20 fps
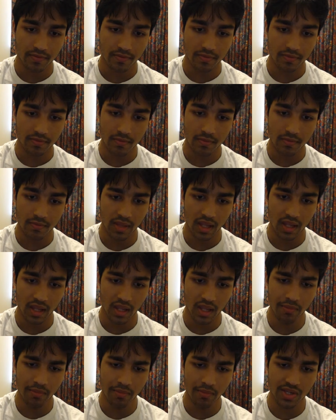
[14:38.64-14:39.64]
I'm just
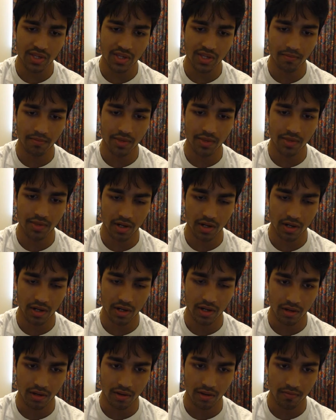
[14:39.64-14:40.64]
gonna,
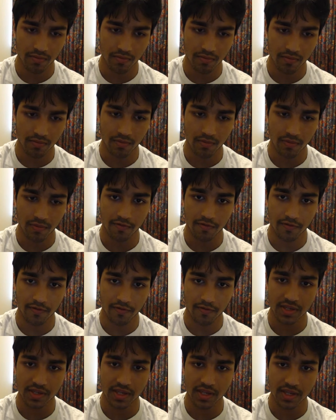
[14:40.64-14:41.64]
for the
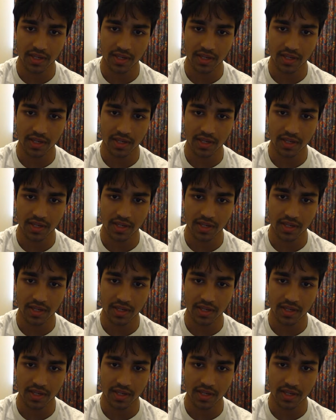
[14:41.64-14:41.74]
sake of